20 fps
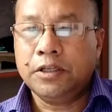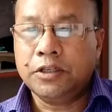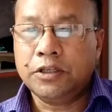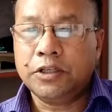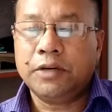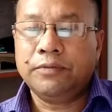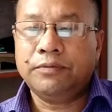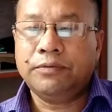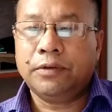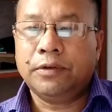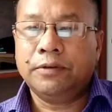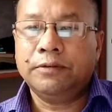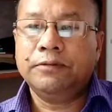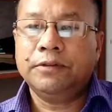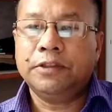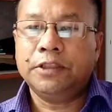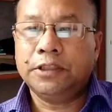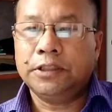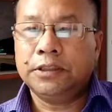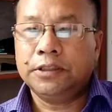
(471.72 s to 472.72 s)
concept
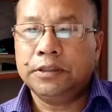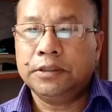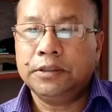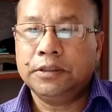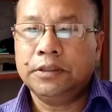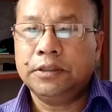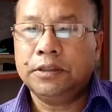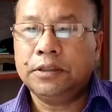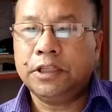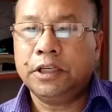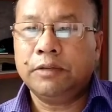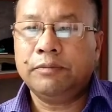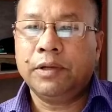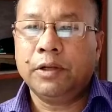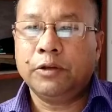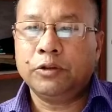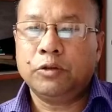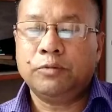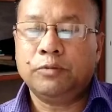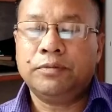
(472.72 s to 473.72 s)
of the
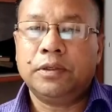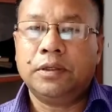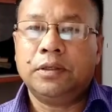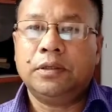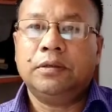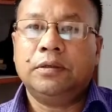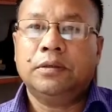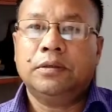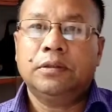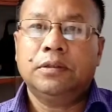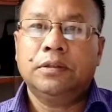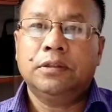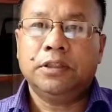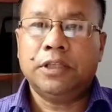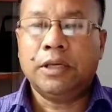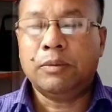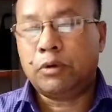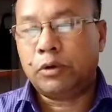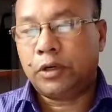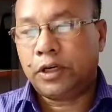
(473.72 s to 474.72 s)
Greek philosopher
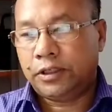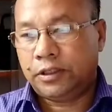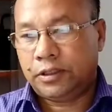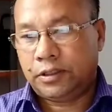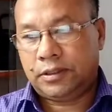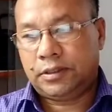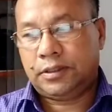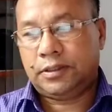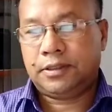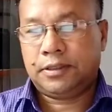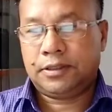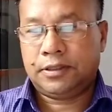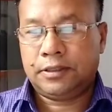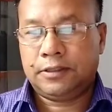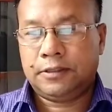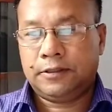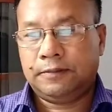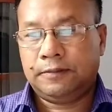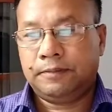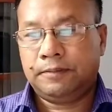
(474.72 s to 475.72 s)

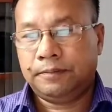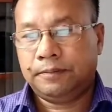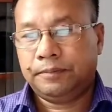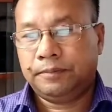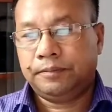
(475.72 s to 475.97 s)
Democritus.